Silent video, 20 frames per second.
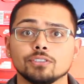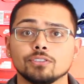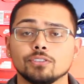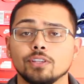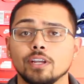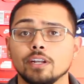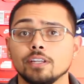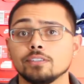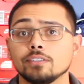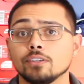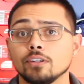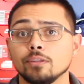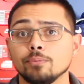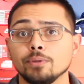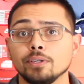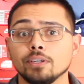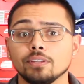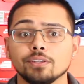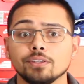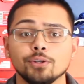So that is going to
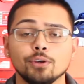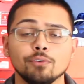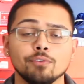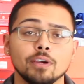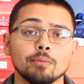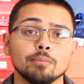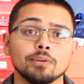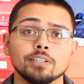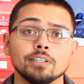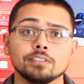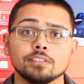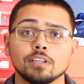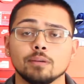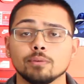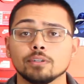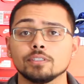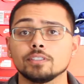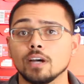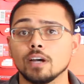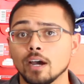be in the
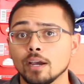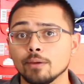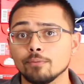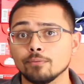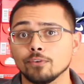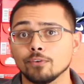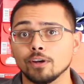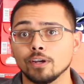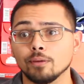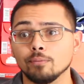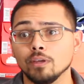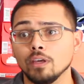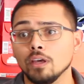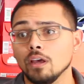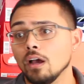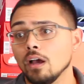November-December timeframe.